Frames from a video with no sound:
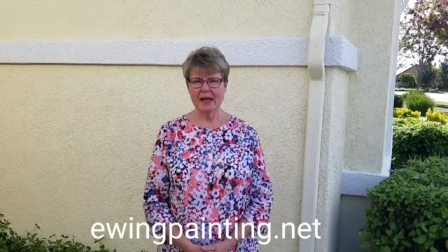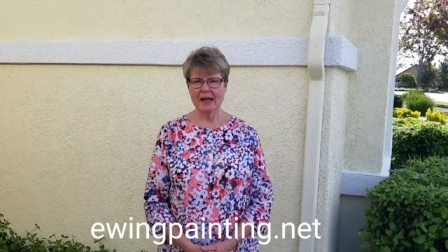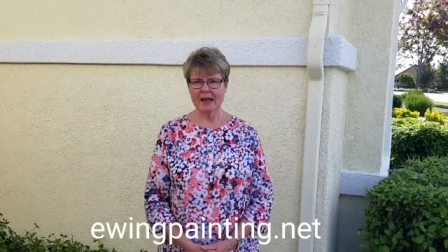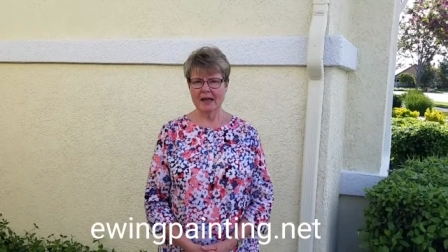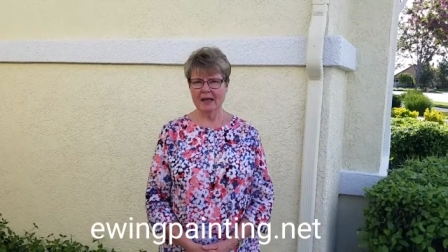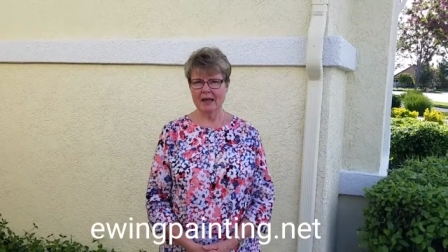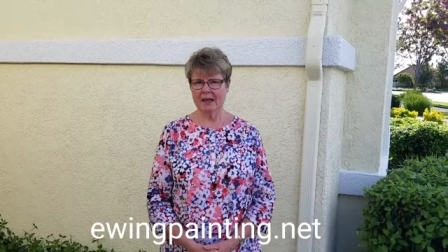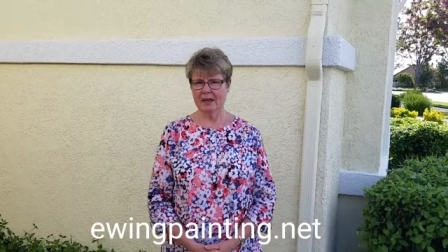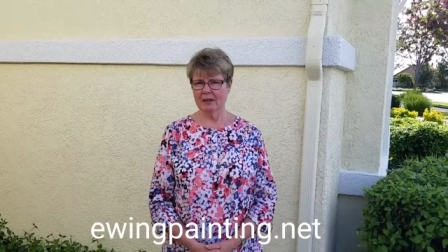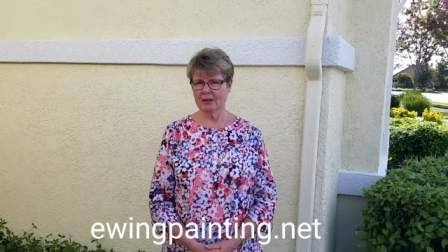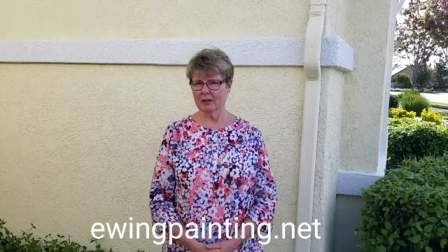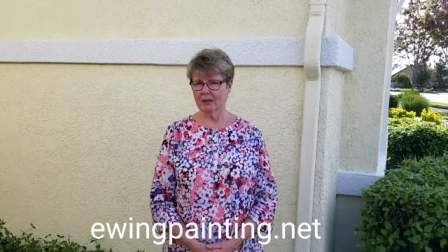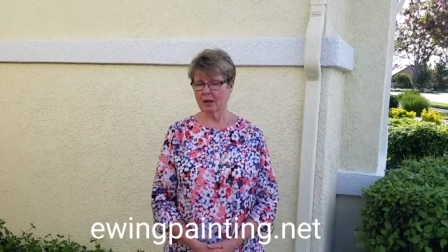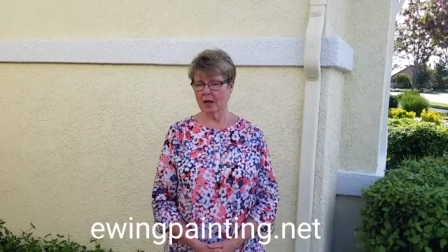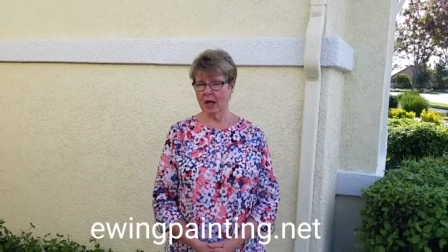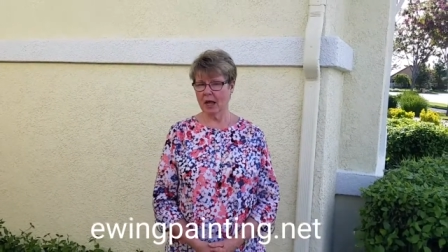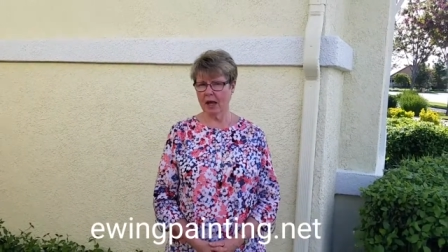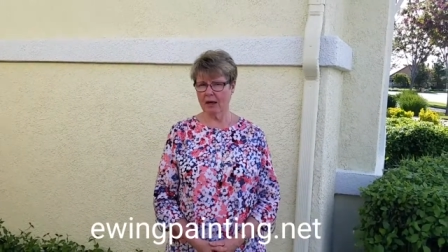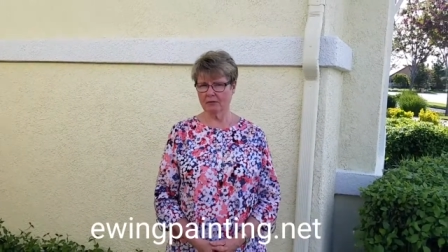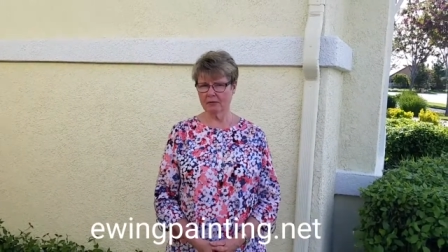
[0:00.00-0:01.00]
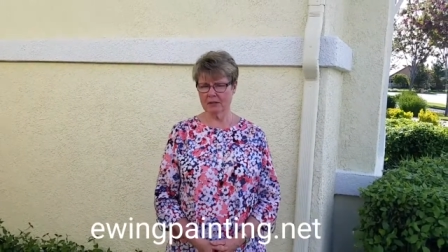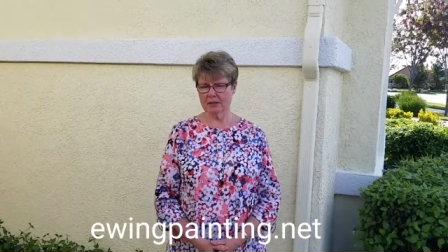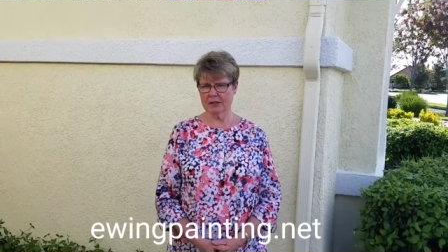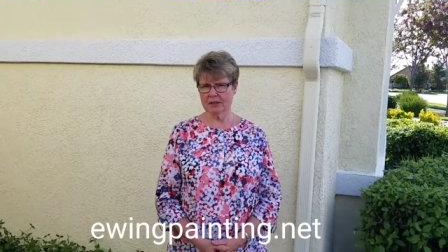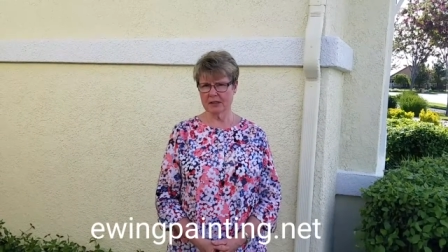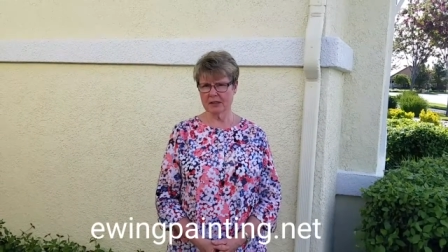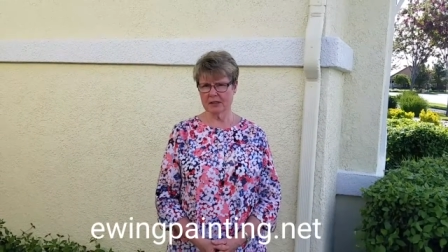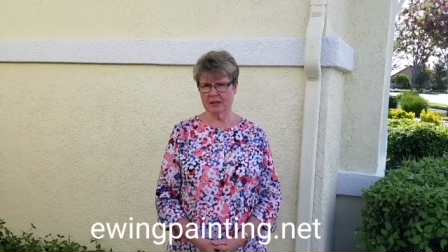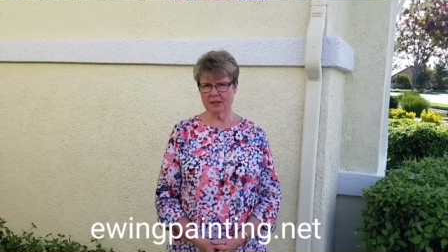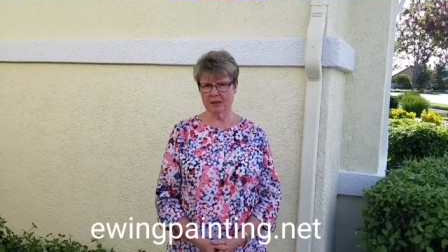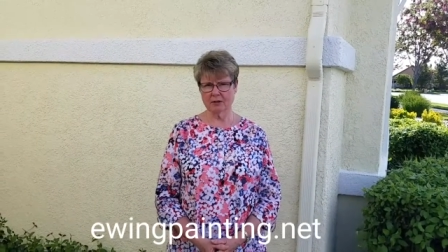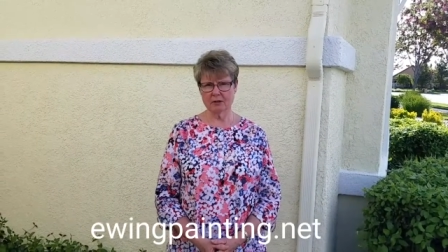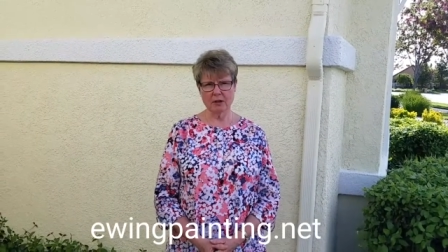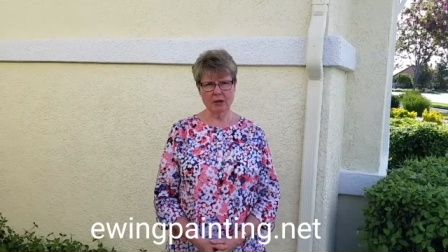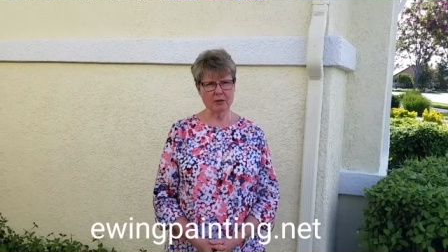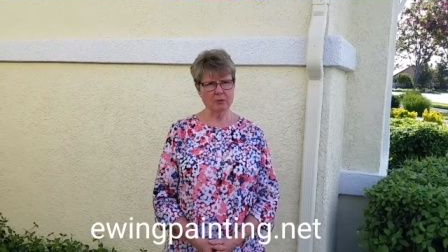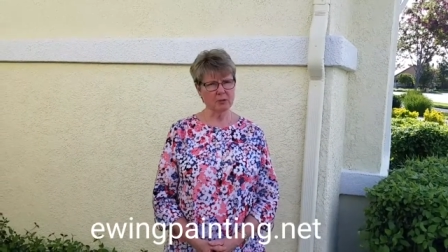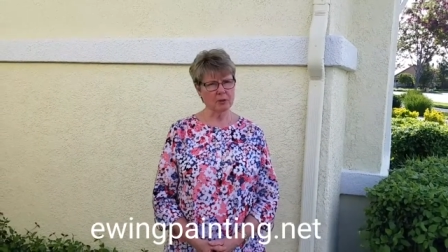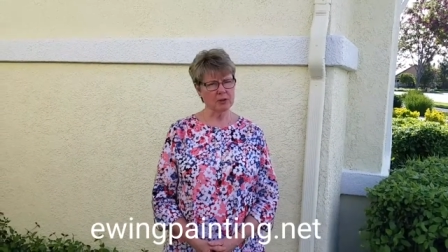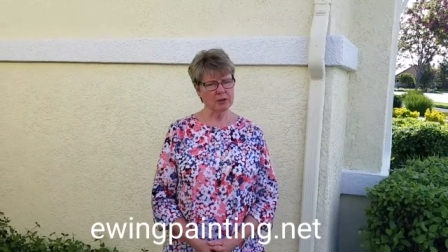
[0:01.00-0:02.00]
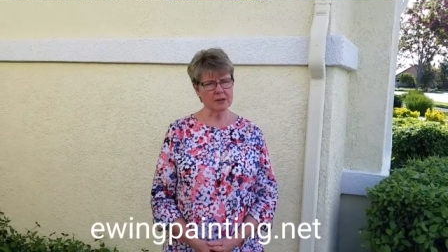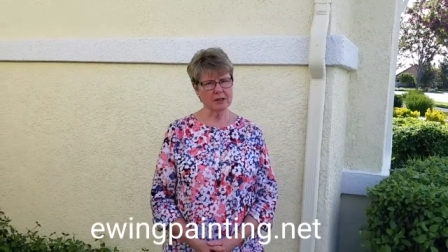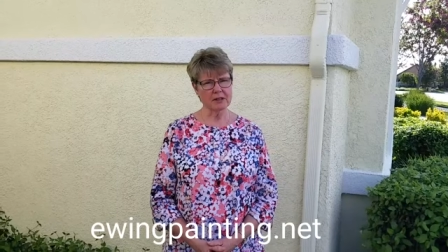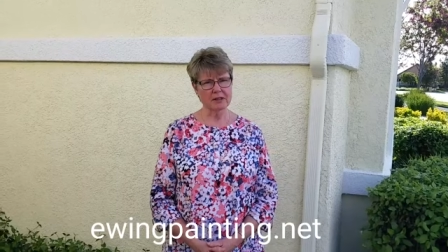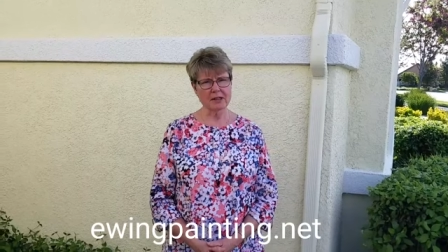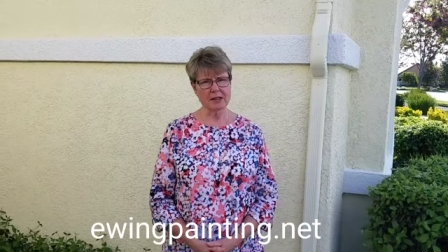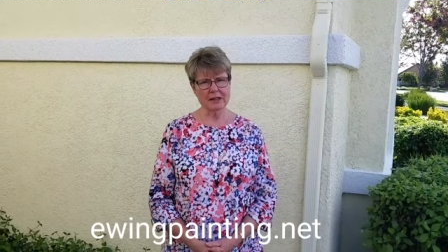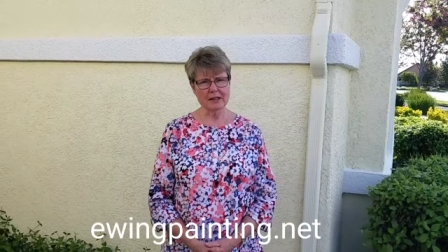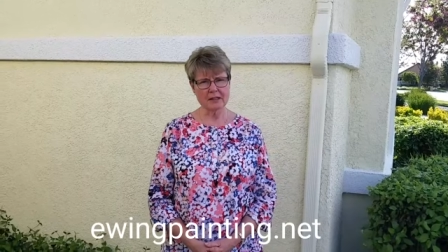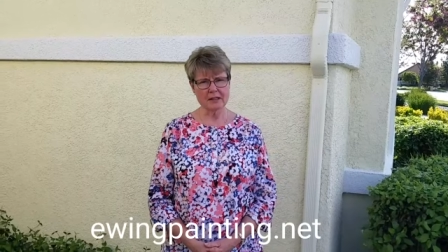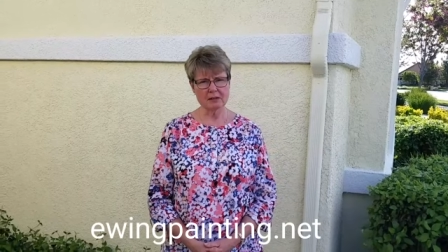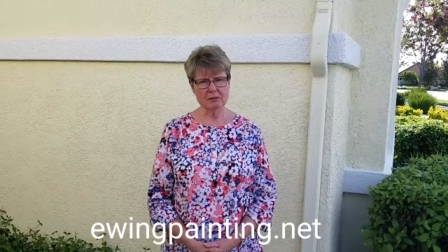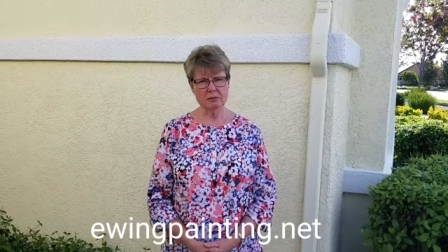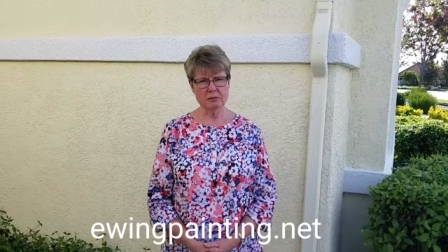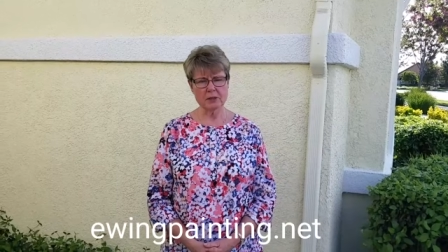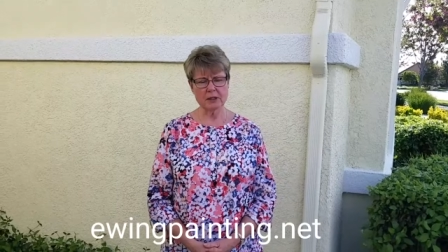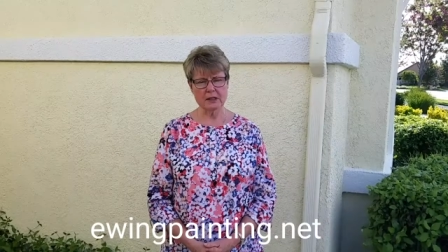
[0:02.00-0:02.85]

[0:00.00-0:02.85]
And after seeing the great work that they did,